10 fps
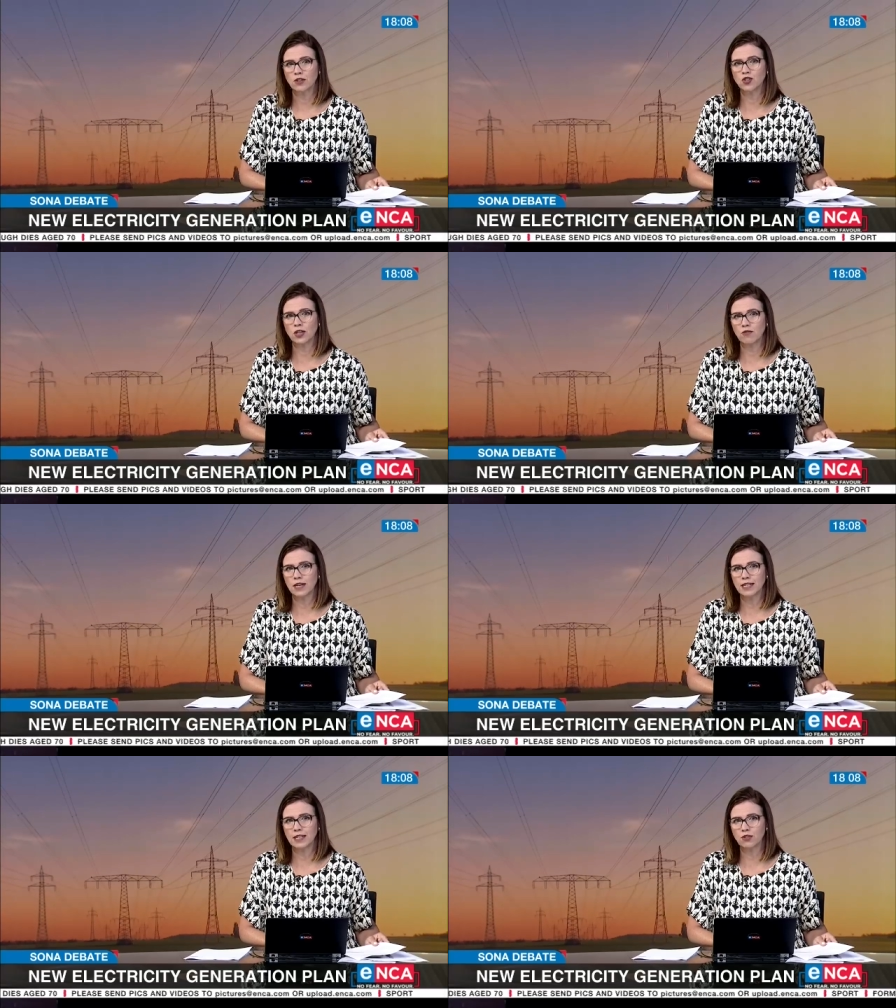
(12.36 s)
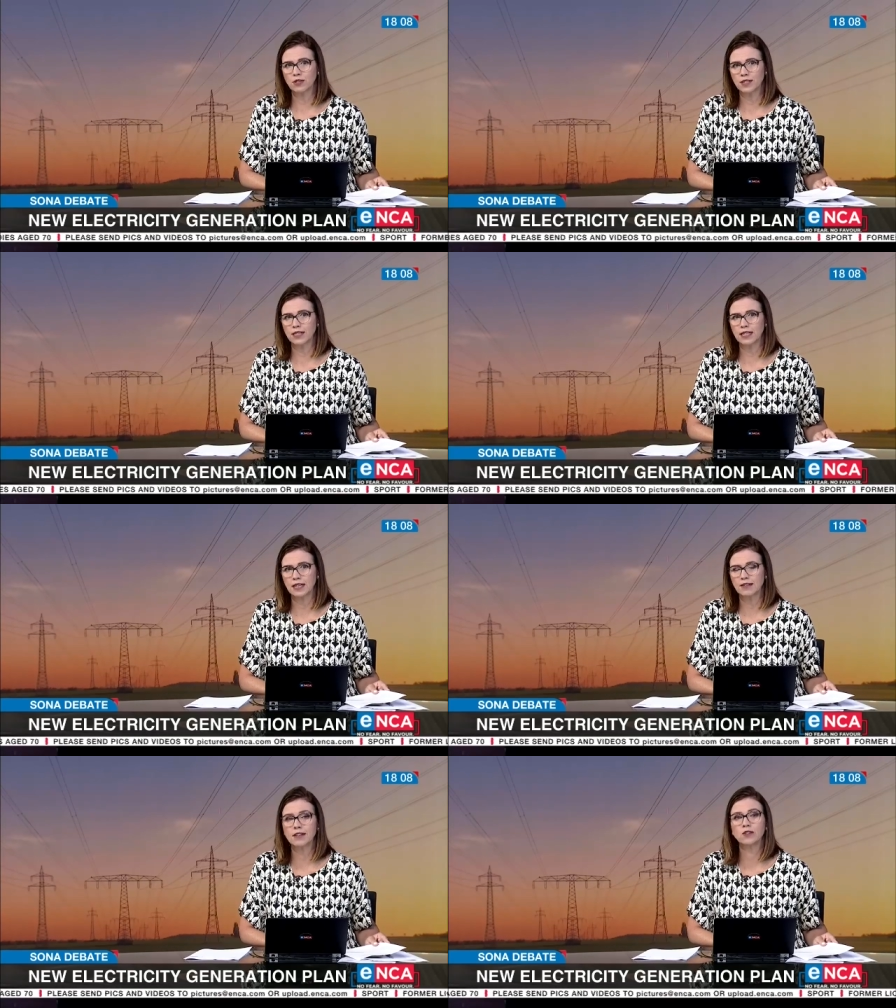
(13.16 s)
to generate
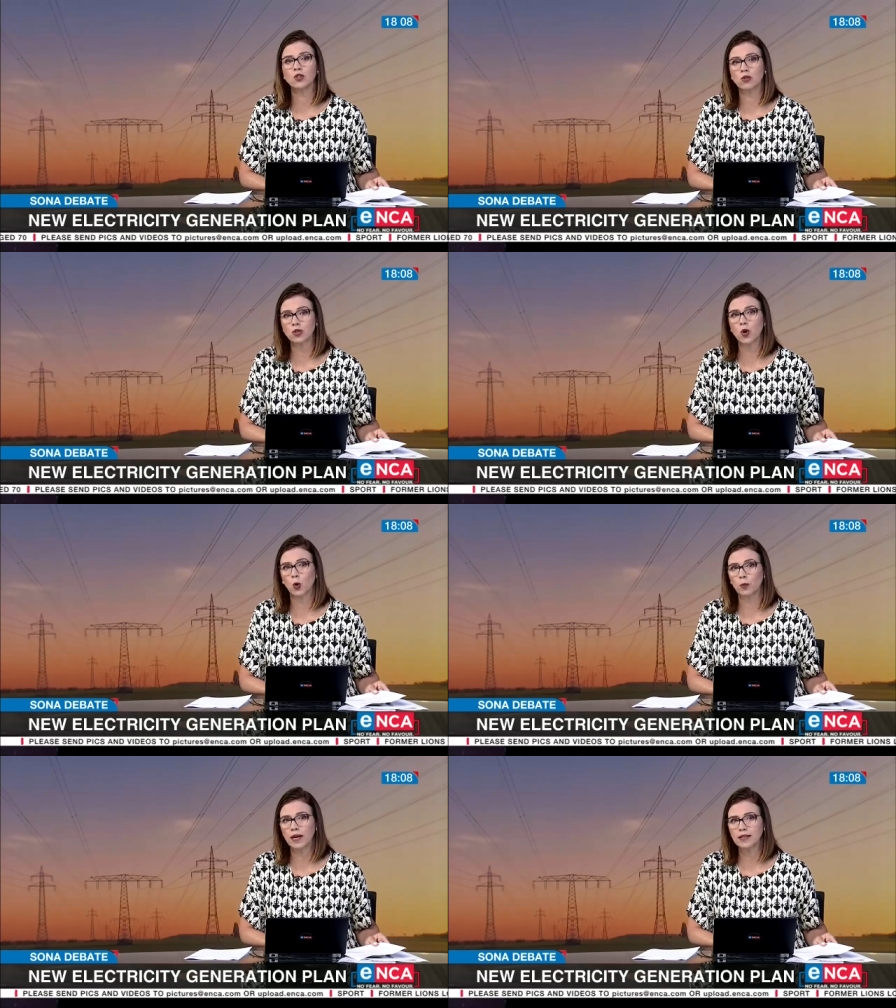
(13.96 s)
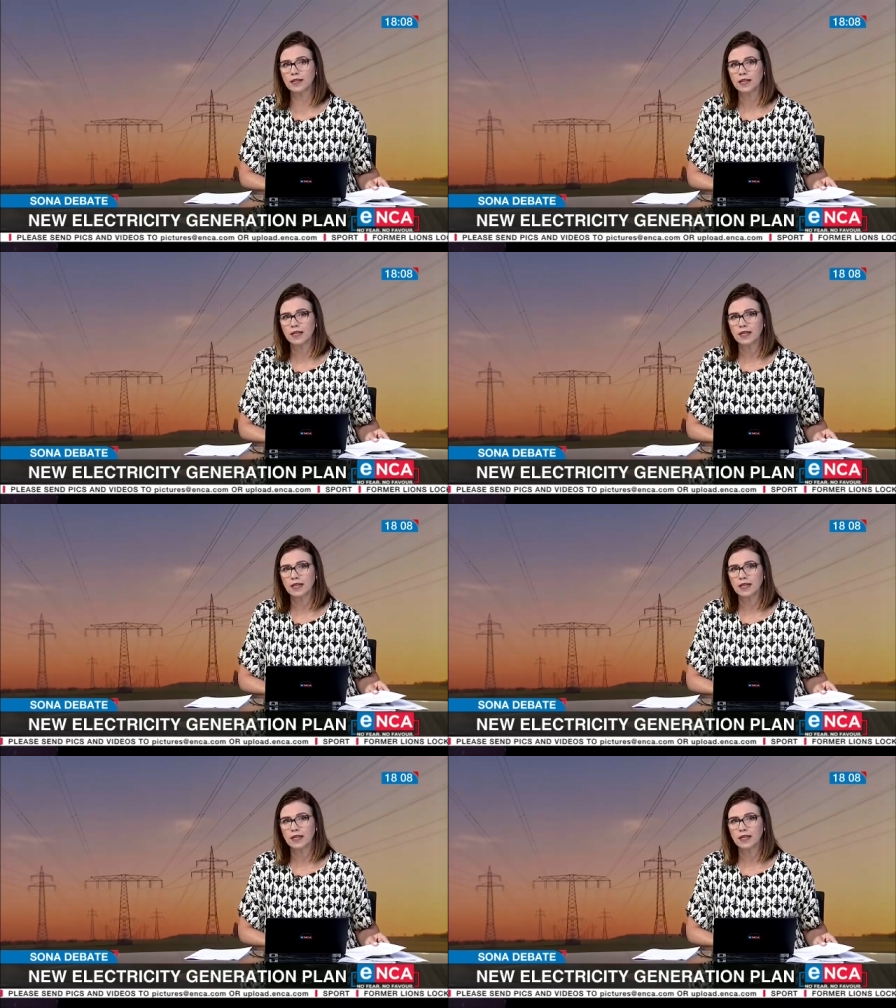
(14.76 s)
electricity that is not coal based.